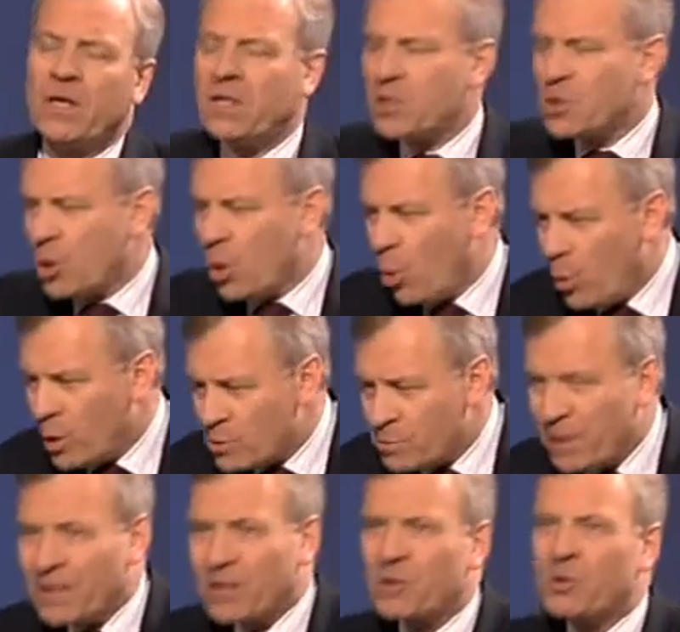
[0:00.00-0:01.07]
it is always
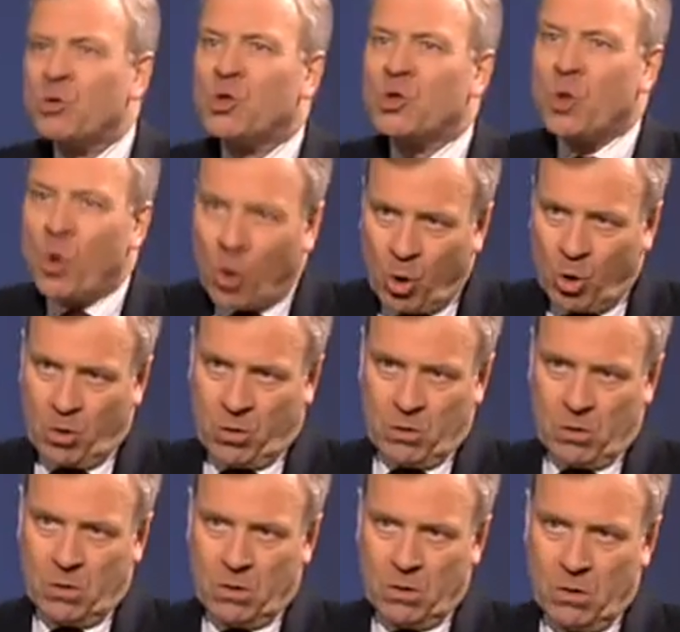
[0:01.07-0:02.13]
better to talk
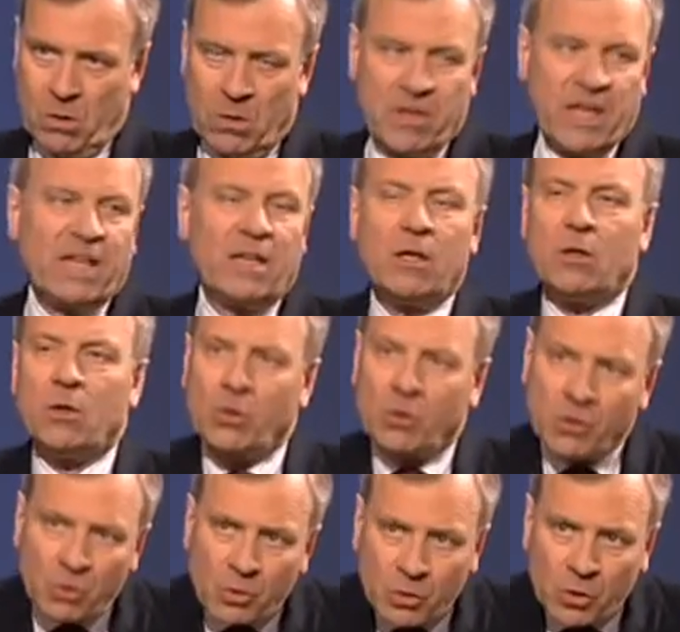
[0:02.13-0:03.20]
than not
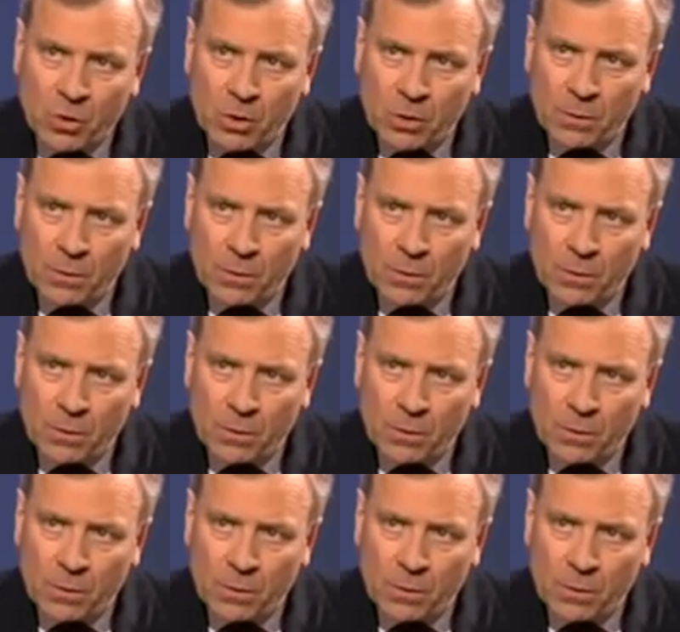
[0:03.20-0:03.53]
to talk.